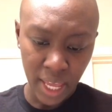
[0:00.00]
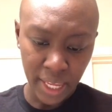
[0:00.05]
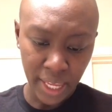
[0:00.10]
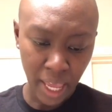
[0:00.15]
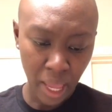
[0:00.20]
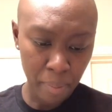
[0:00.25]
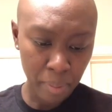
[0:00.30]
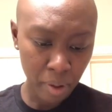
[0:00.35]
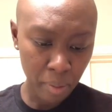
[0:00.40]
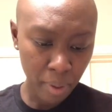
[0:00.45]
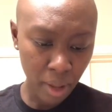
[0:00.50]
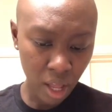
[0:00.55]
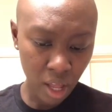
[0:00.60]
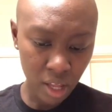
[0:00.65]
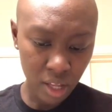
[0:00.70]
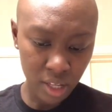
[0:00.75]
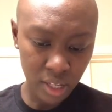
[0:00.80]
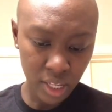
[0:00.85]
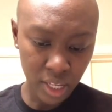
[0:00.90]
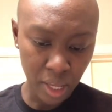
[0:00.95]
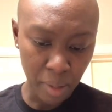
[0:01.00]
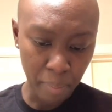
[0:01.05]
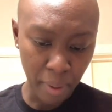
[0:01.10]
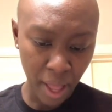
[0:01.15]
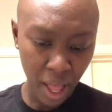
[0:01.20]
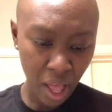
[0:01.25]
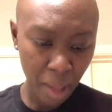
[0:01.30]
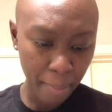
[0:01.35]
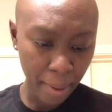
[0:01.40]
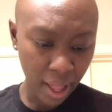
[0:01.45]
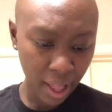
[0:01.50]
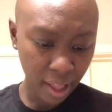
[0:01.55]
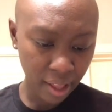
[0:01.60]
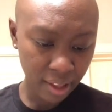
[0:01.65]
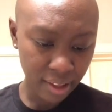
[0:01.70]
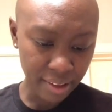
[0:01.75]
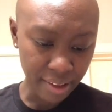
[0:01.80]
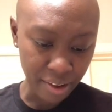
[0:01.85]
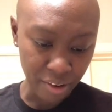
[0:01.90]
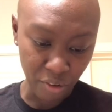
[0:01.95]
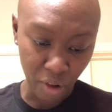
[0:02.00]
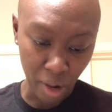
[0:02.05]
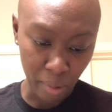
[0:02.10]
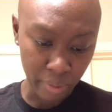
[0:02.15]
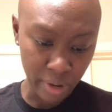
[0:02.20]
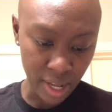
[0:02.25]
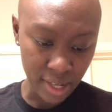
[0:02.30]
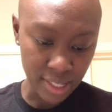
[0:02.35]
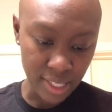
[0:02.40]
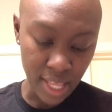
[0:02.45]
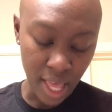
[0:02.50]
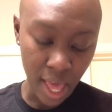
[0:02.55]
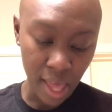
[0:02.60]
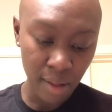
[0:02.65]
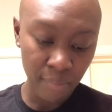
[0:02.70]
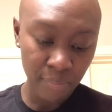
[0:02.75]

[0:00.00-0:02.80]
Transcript: I don't know how to pronounce that.